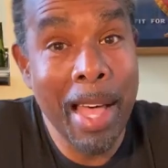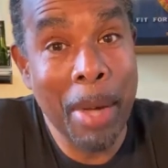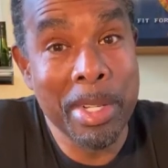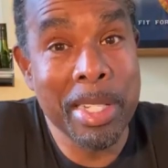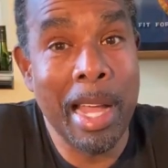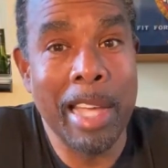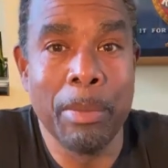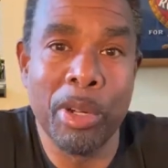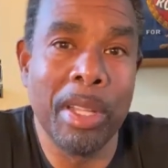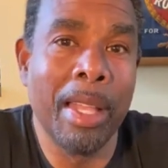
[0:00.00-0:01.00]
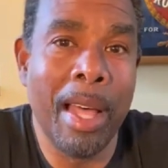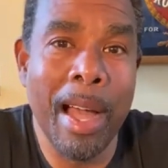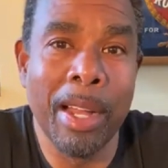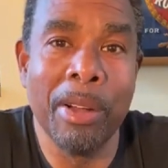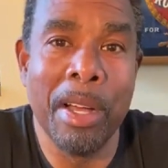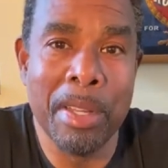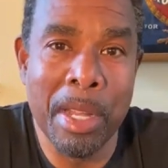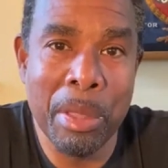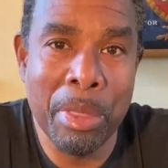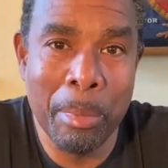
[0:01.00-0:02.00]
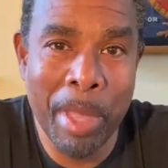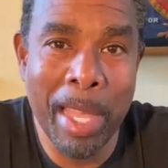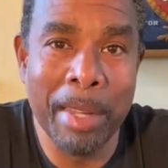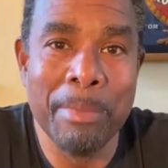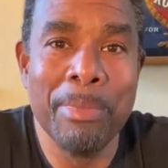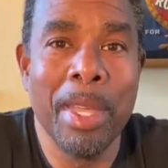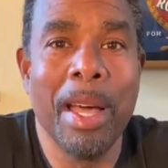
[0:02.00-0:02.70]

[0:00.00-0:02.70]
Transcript: I would slide the Brooklyn Lager underneath the bed,